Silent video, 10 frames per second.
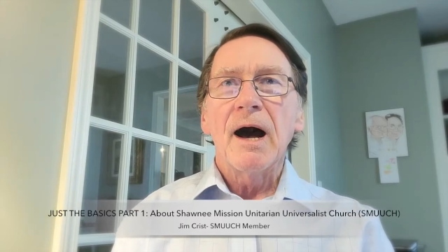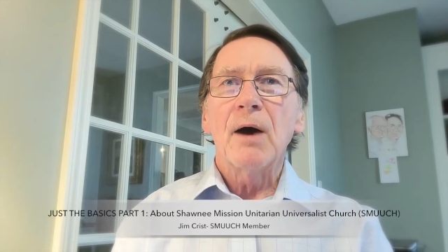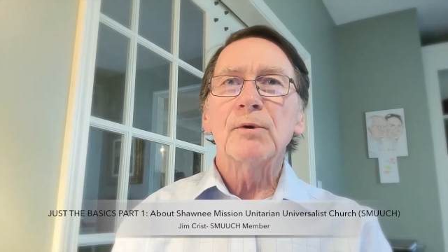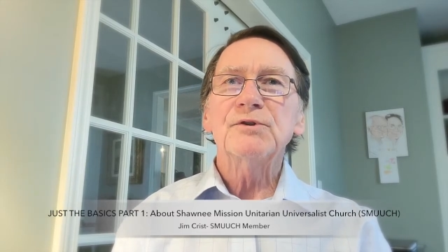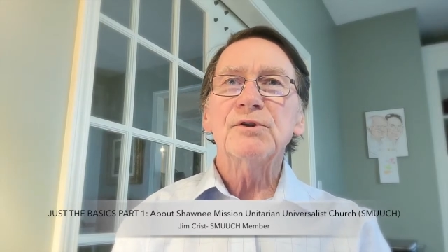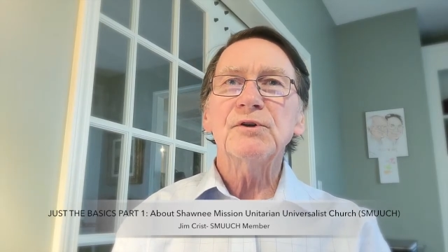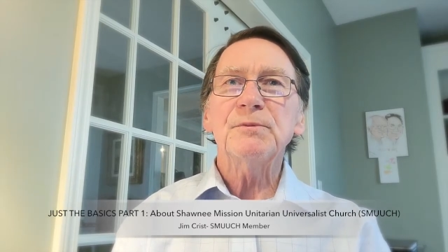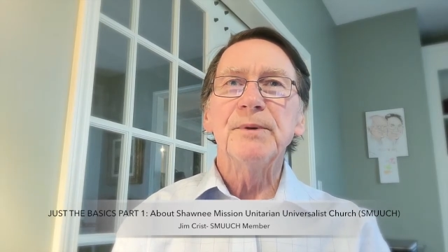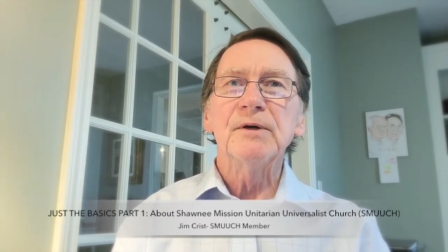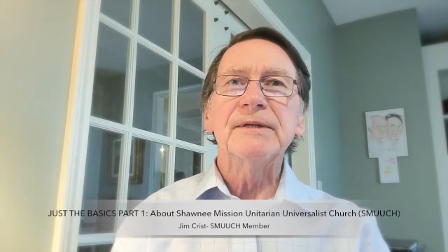Our
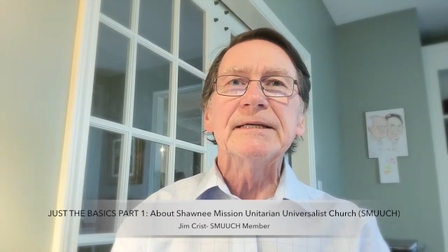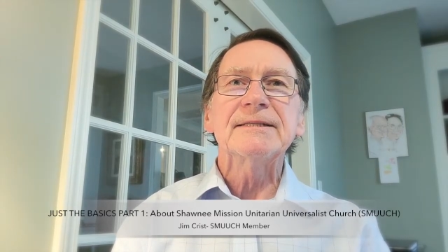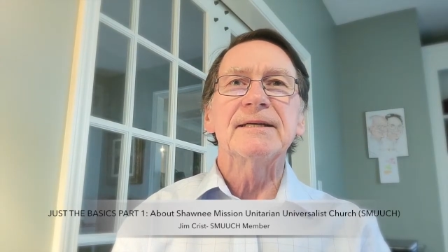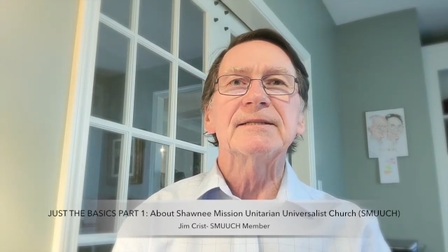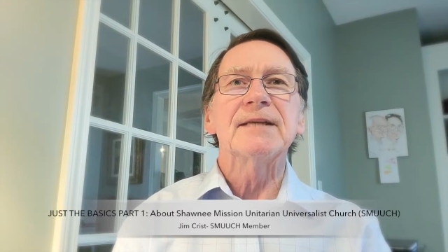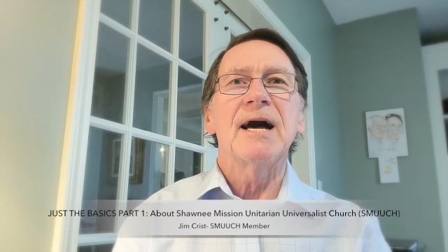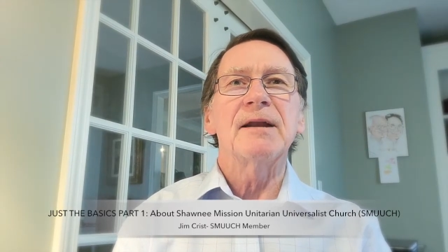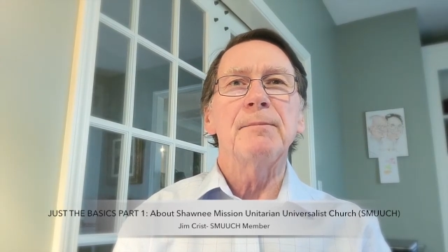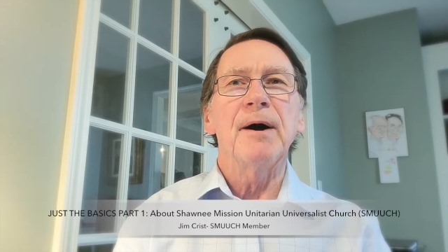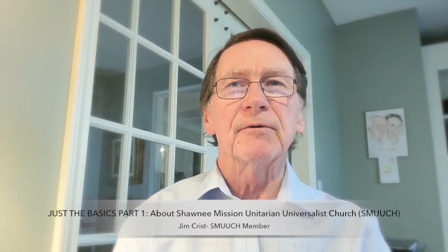church building sits
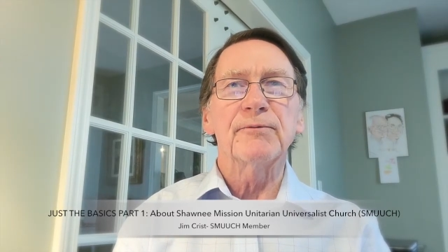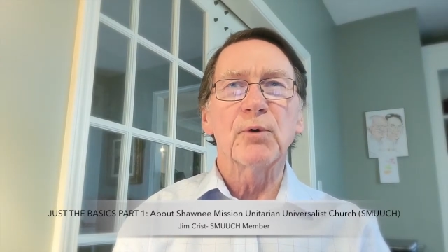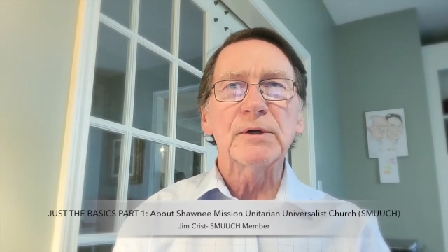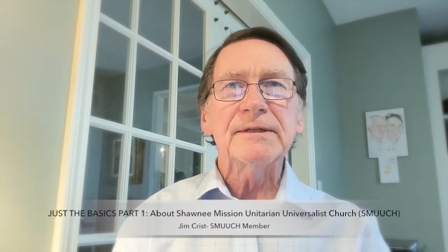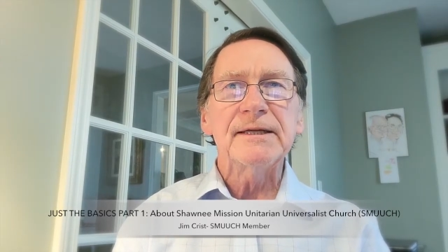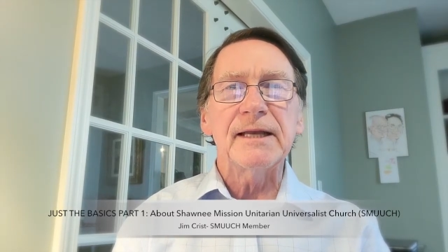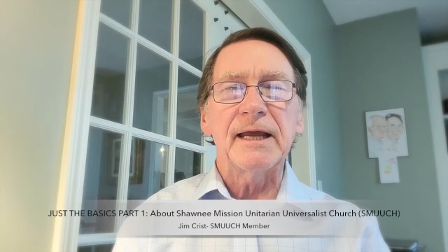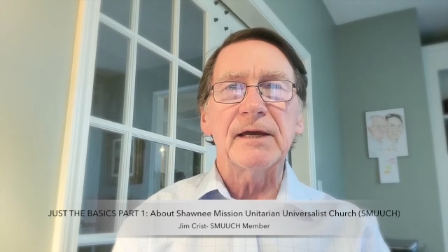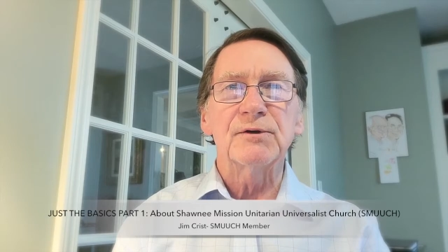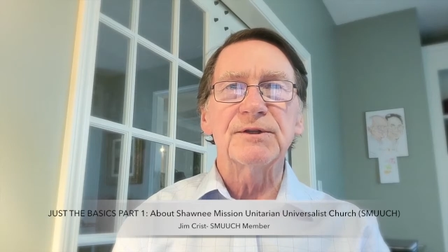on about 14
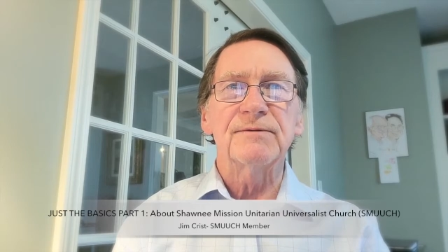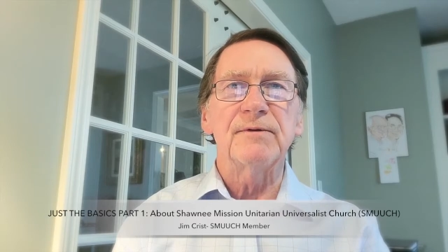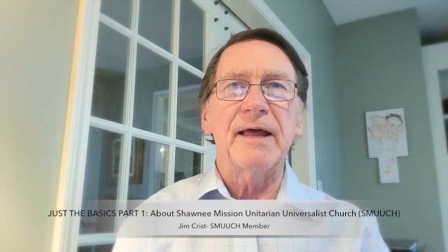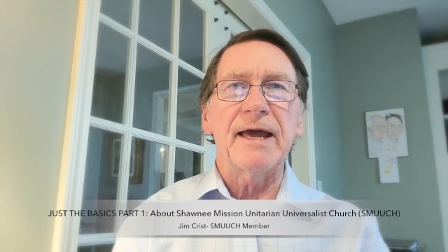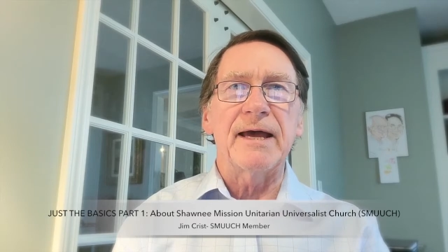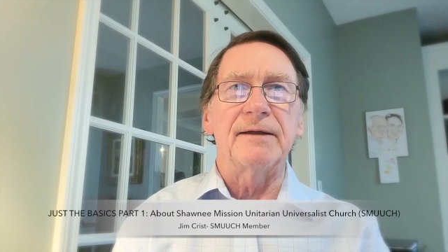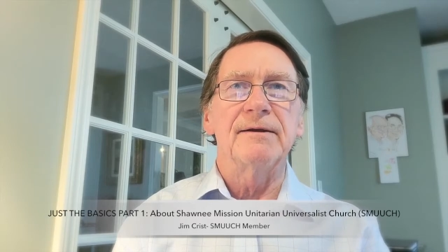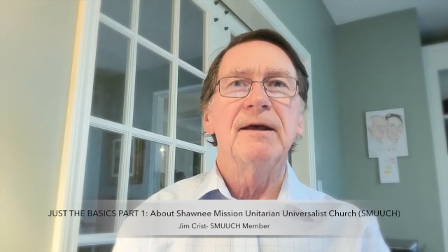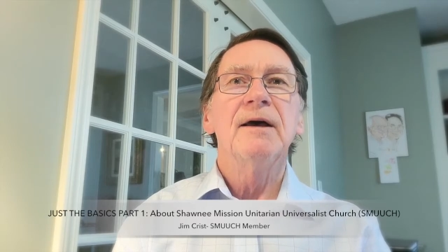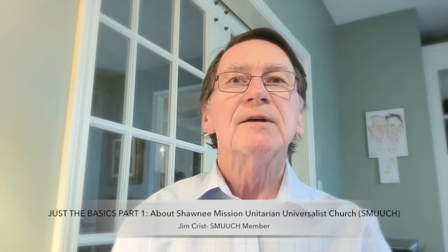acres of land,
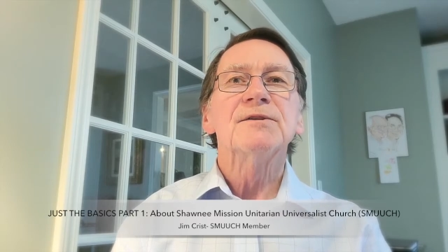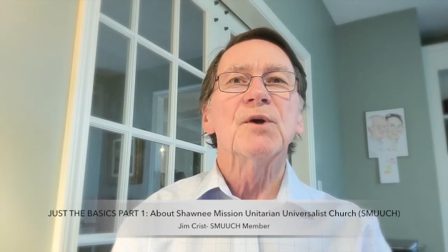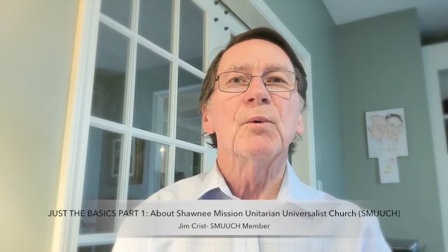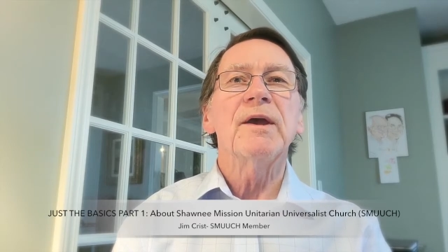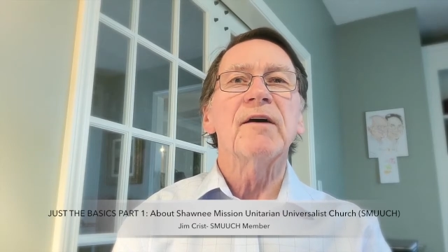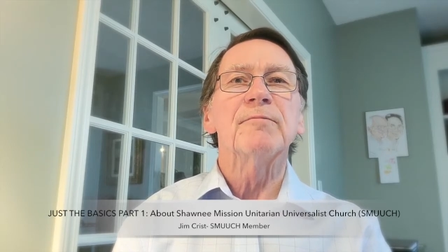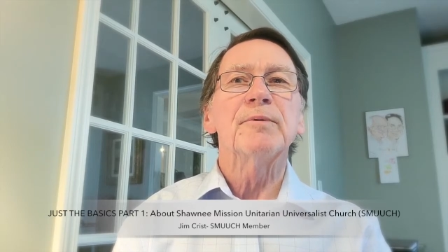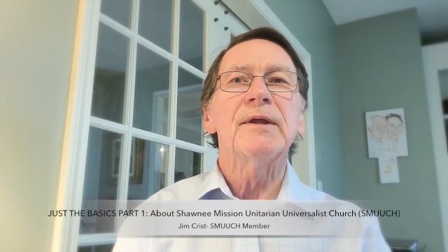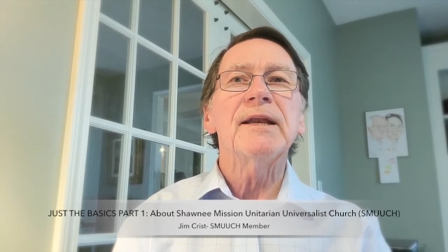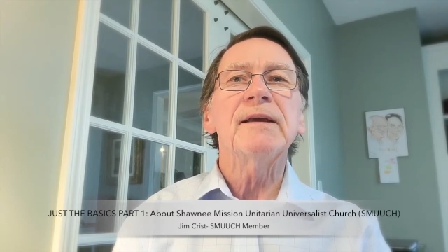so we have
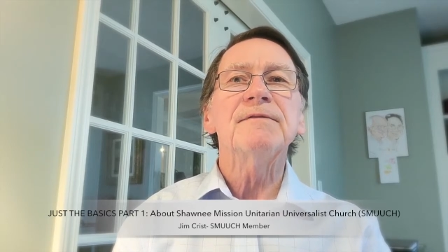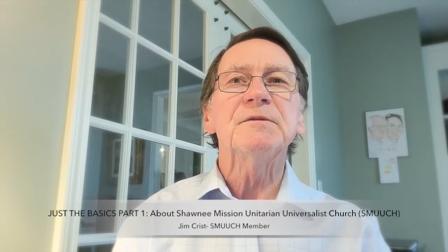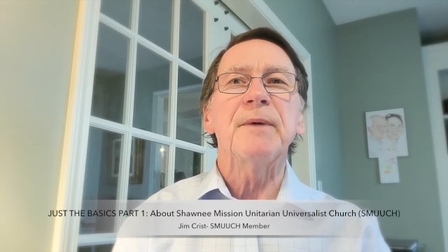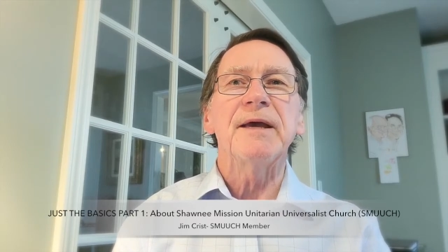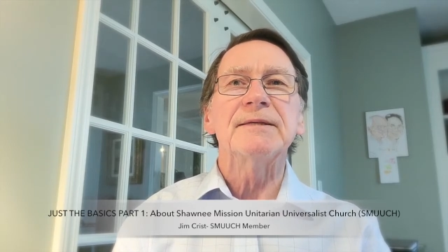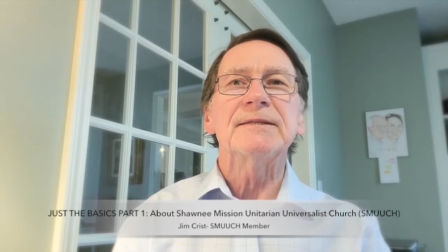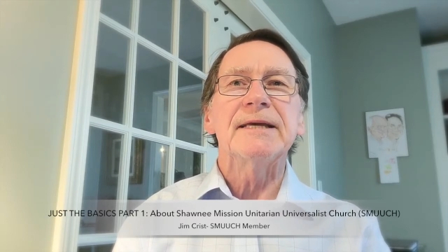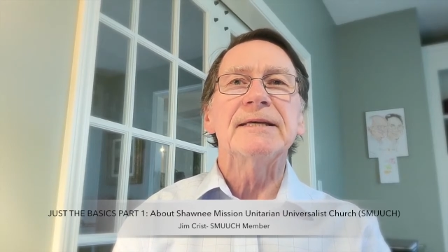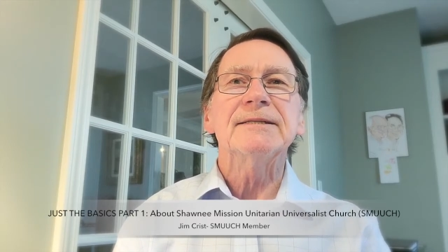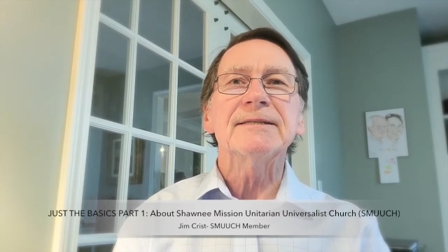plenty of space
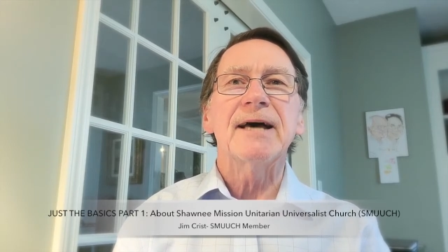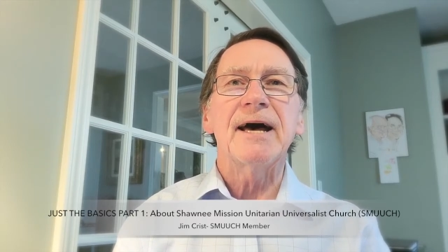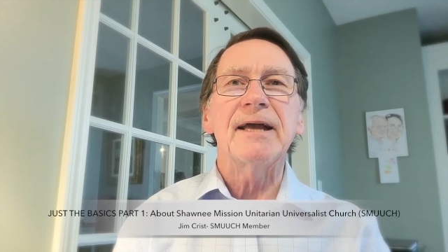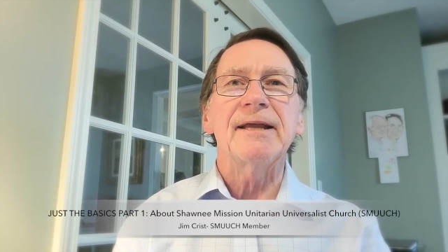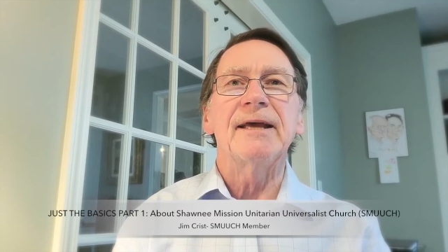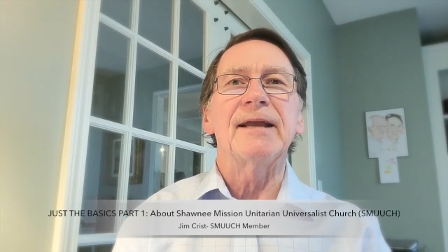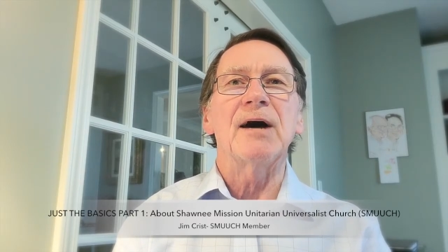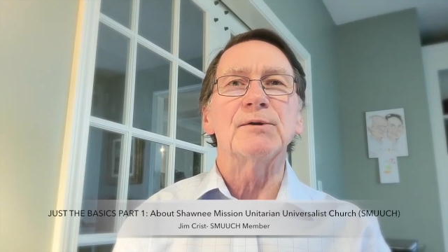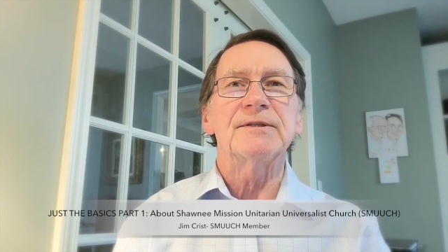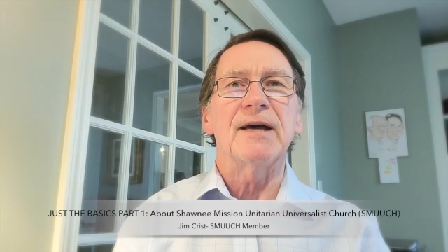inside and
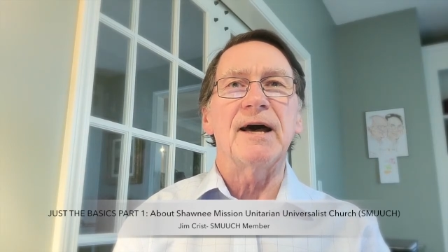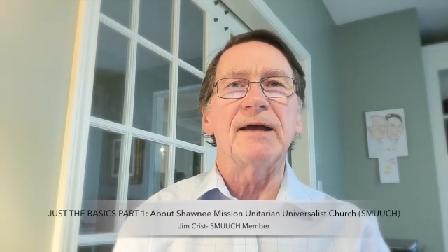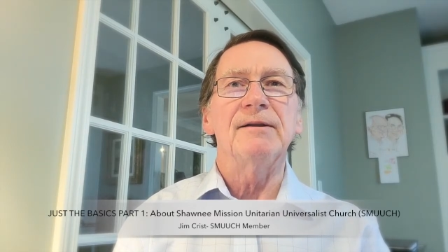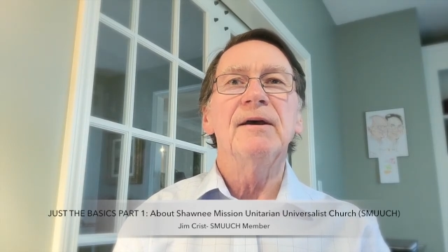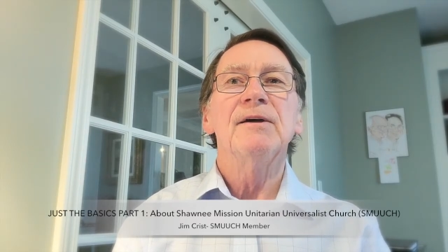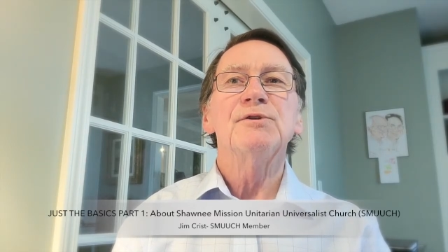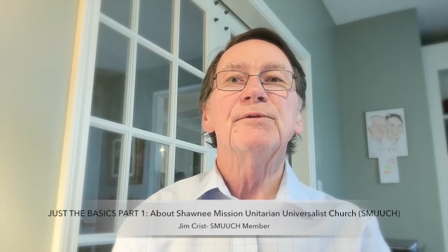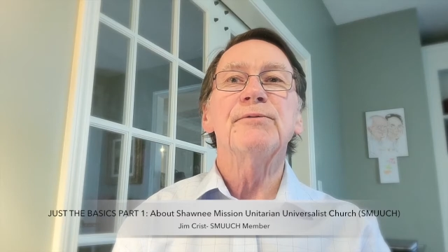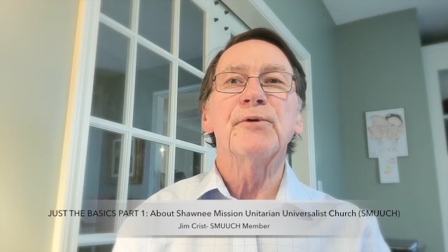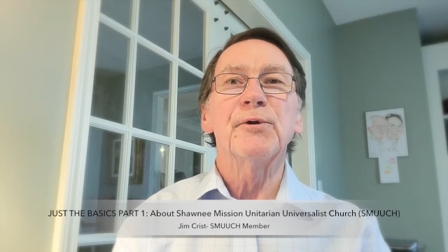outside
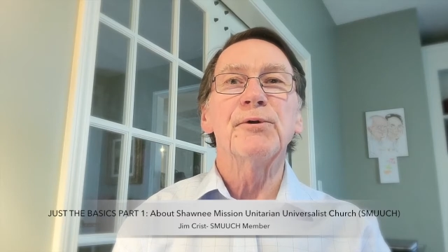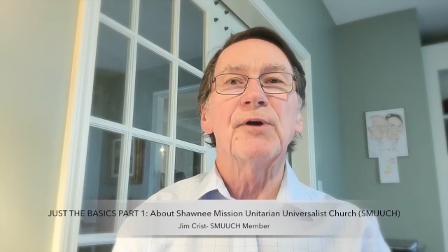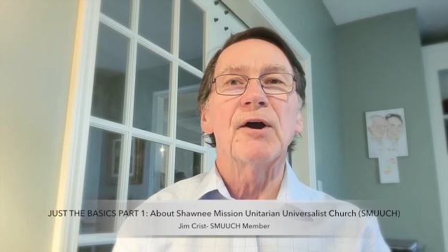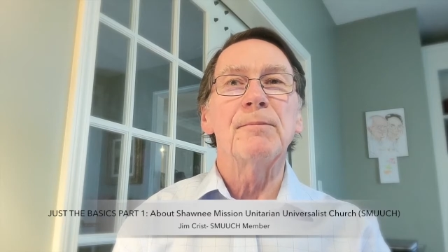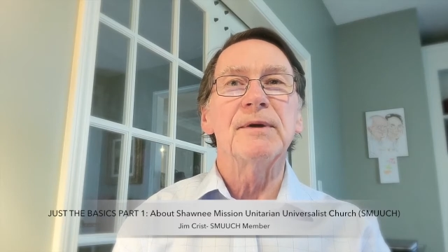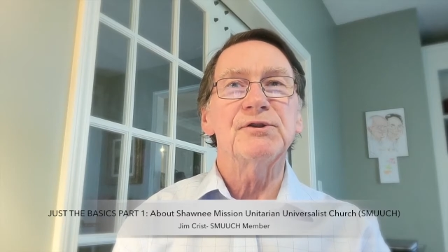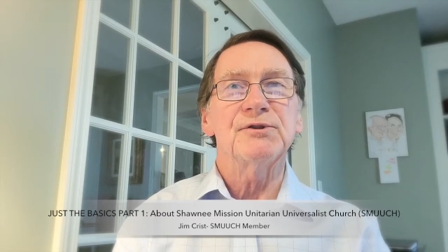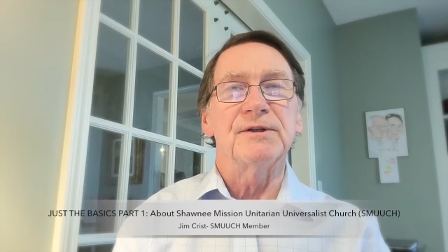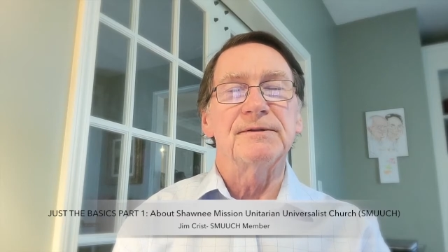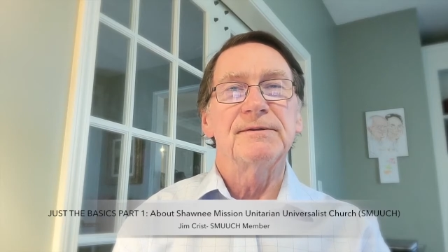to further our
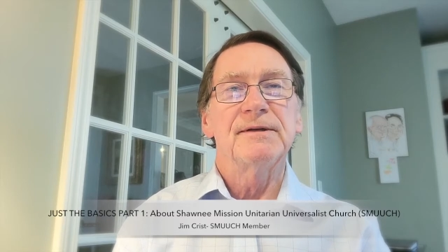mission.